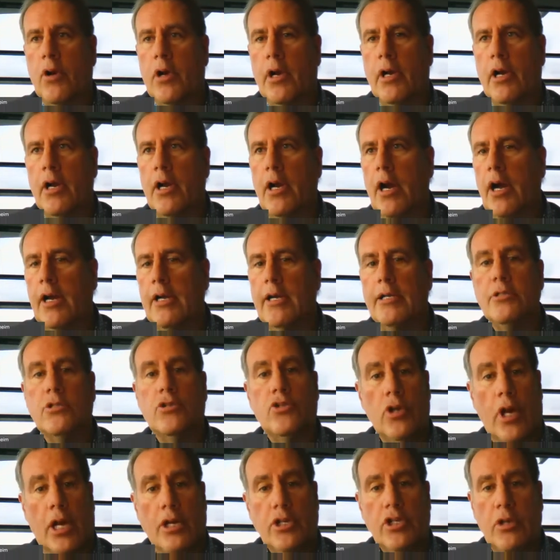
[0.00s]
but
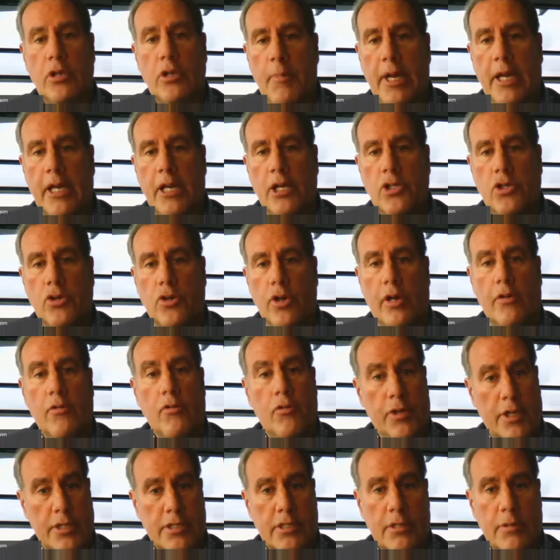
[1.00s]
more uh, construction
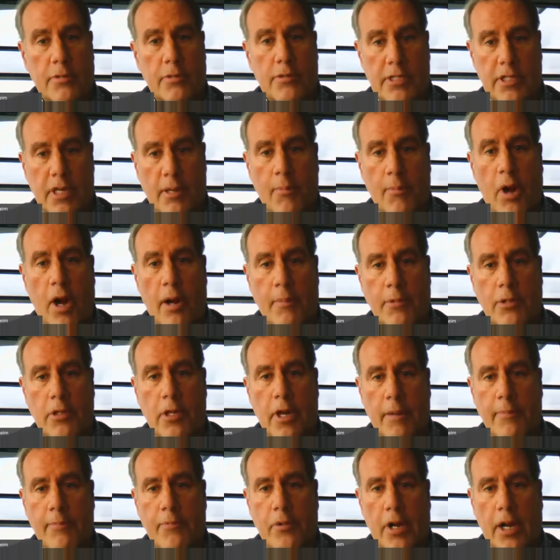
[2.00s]
manager at risk
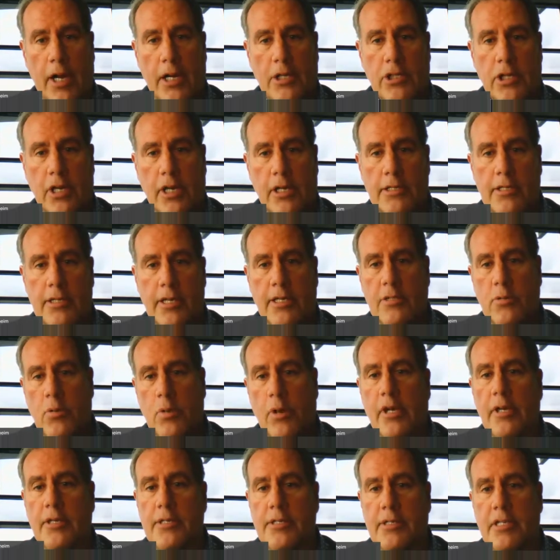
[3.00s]
CMARP type
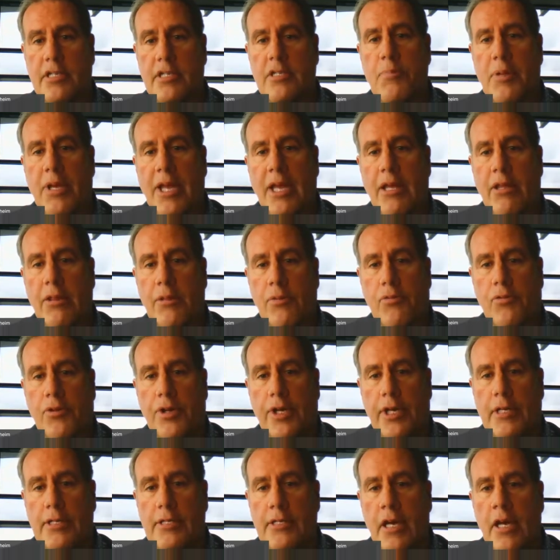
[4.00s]
projects, as well as these
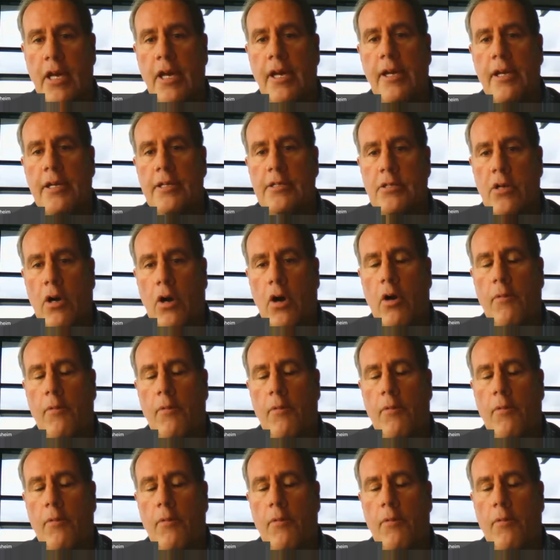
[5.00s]
P3s.